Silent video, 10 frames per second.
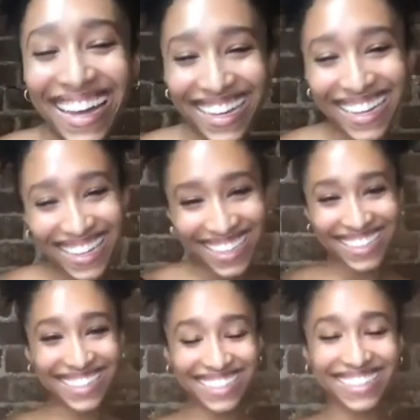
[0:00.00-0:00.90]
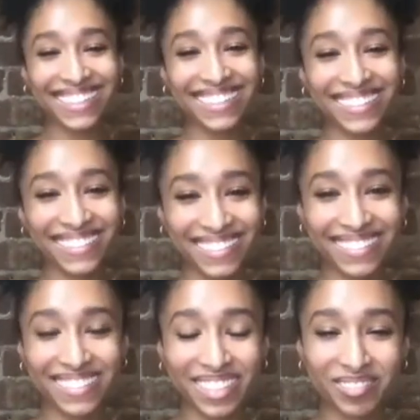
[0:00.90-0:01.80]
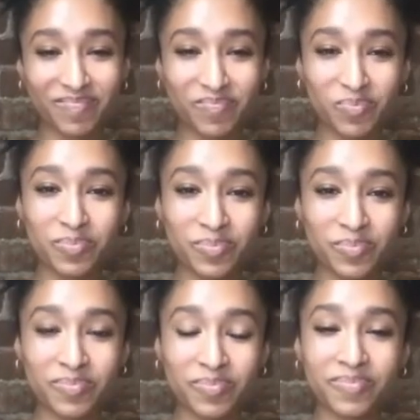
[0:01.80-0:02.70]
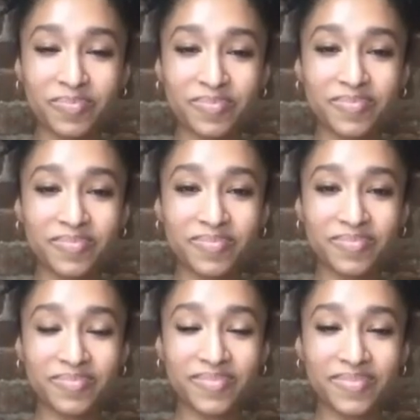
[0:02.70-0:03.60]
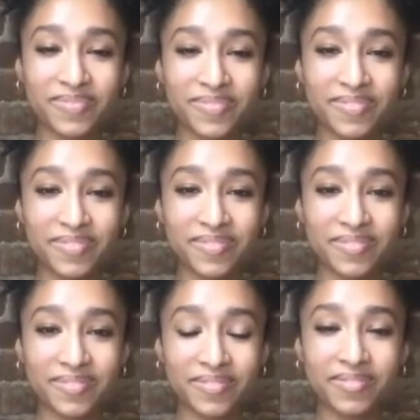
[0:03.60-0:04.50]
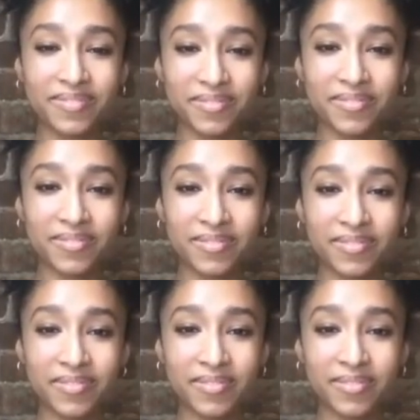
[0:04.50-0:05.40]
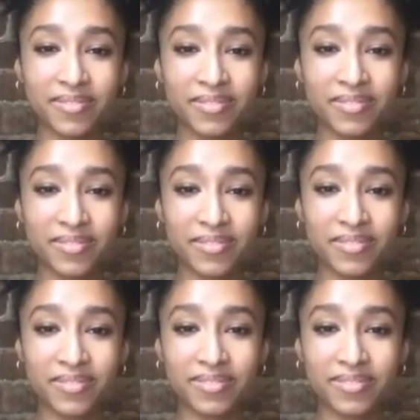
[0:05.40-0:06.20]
[no speech]